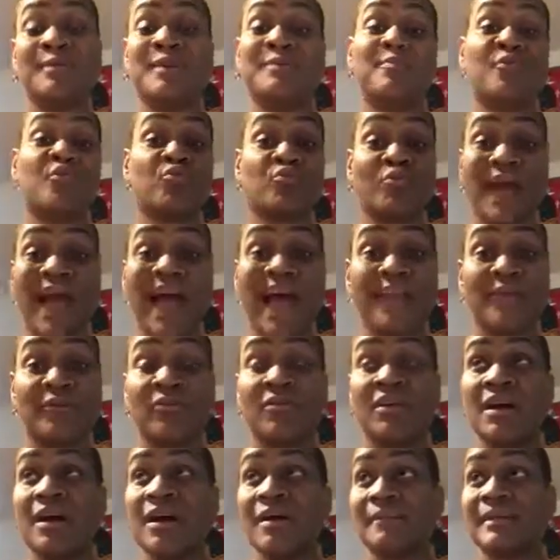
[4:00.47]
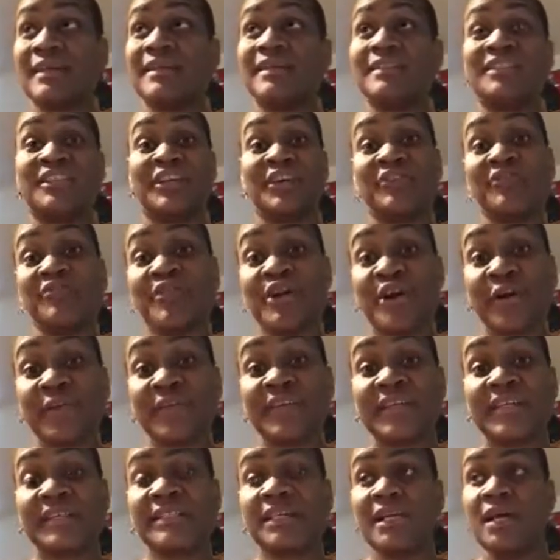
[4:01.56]
people rattle because they're
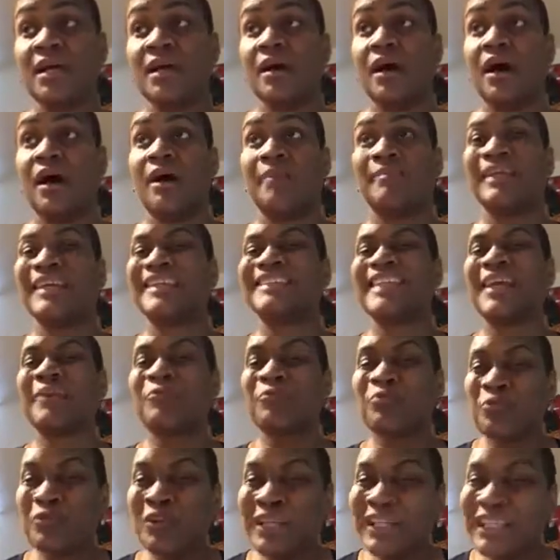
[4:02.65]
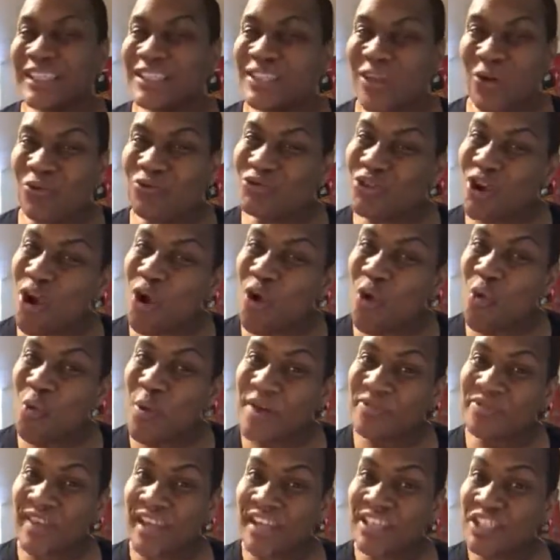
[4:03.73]
nervous, because they really don't know
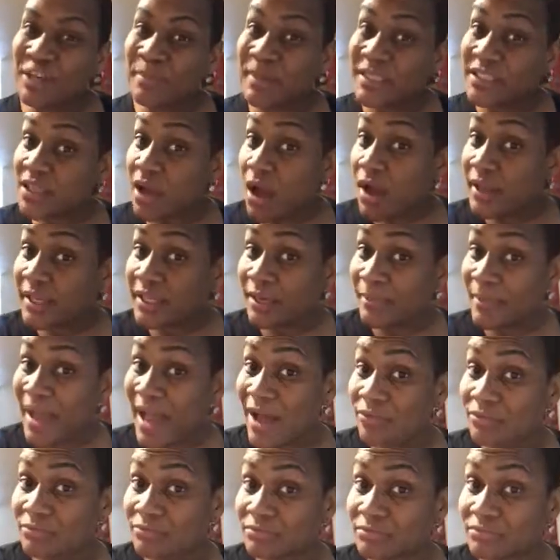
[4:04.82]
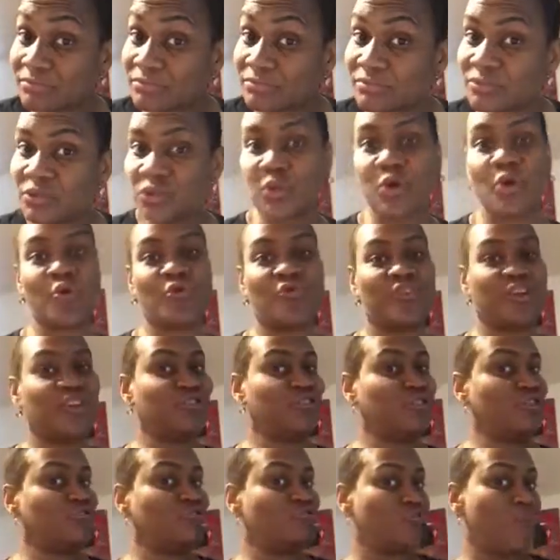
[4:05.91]
what they should be talking about. So they're
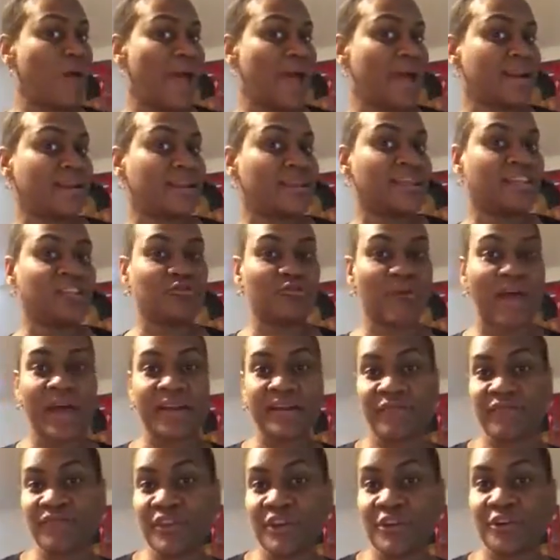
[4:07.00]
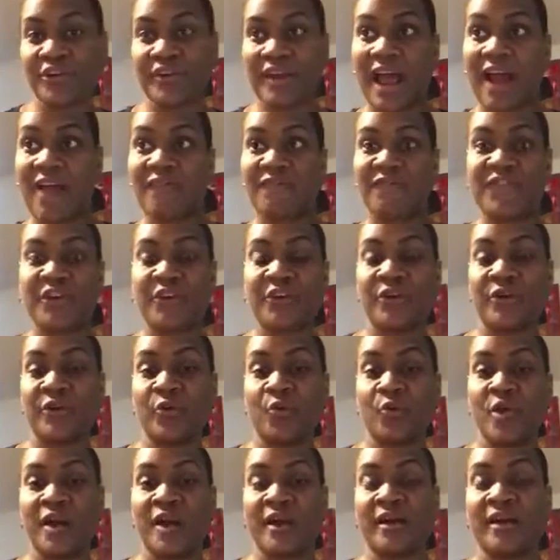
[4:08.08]
just rattling, trying to figure it out,
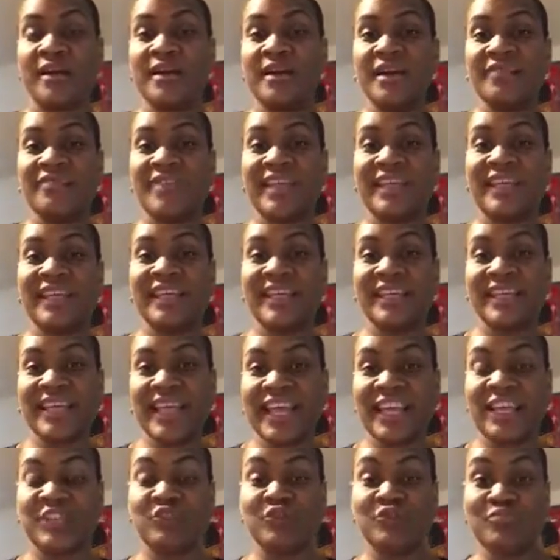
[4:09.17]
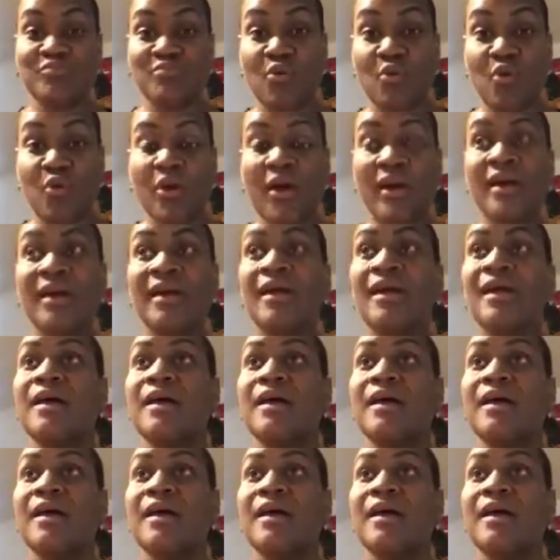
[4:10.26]
figuring where they can engage you more.